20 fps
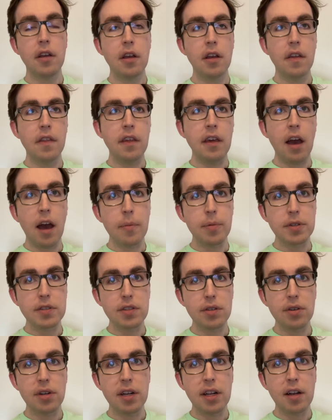the
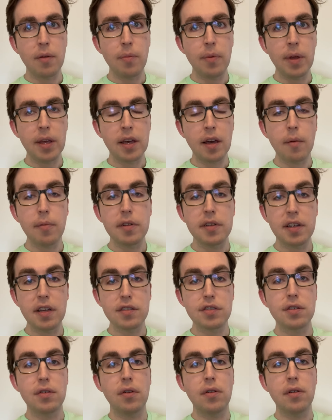opportunity to become
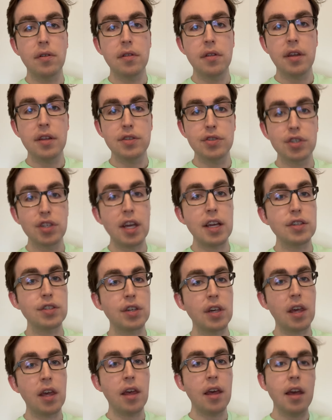intentional in
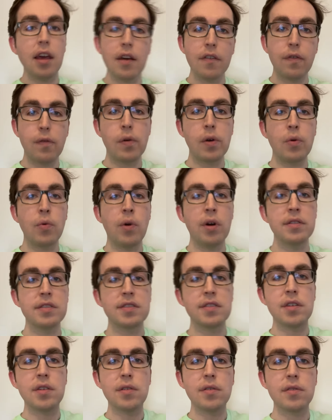changing it if we want
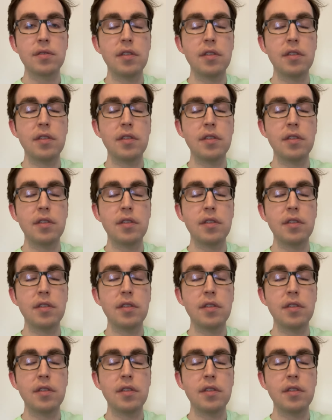to.